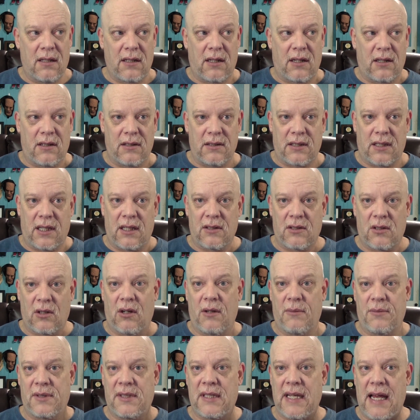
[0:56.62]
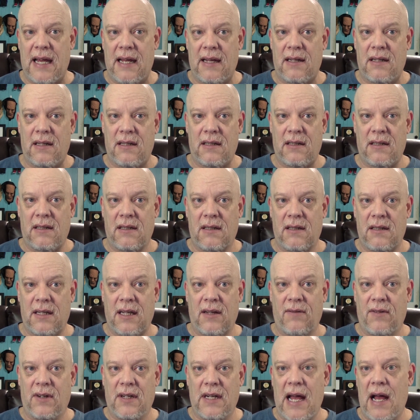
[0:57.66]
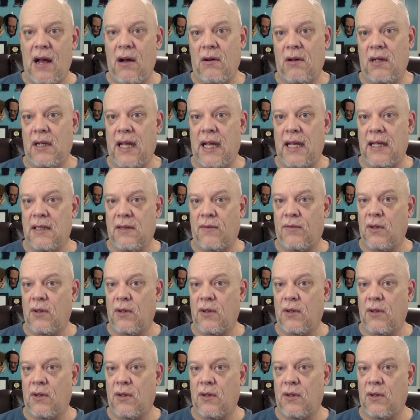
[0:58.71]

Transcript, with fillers: girls get so upset even nowadays,